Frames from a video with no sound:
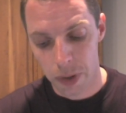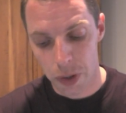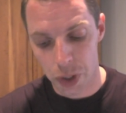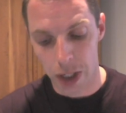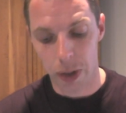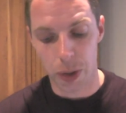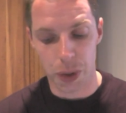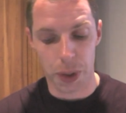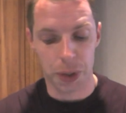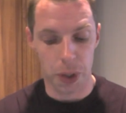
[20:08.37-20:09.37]
Should I use
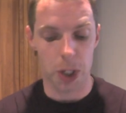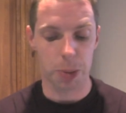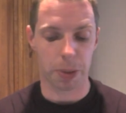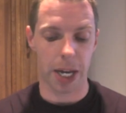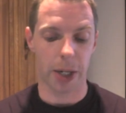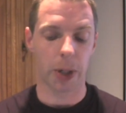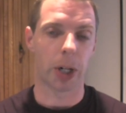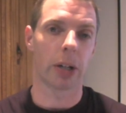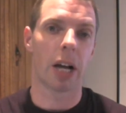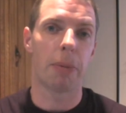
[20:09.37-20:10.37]
your endurance plan or
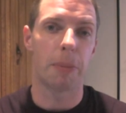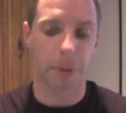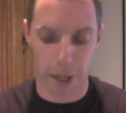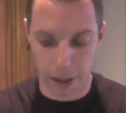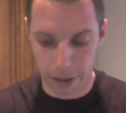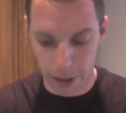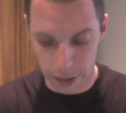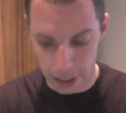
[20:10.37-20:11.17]
your climbing plan?